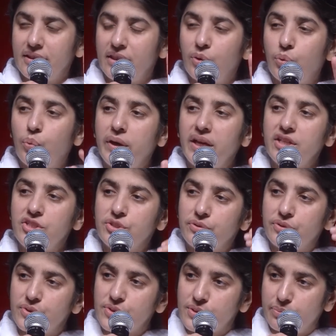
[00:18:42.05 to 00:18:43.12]
the way to
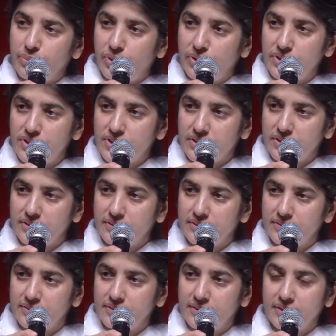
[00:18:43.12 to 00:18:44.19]
respond
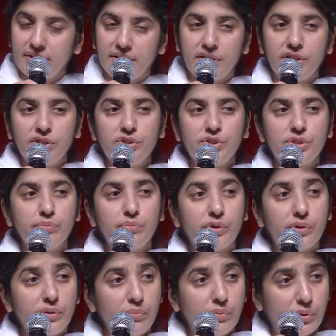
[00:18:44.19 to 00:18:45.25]

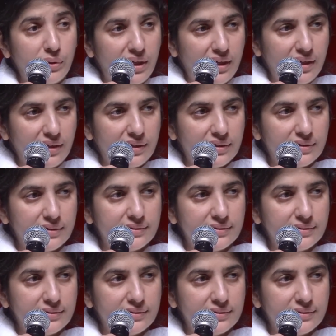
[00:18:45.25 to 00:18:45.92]
tomorrow morning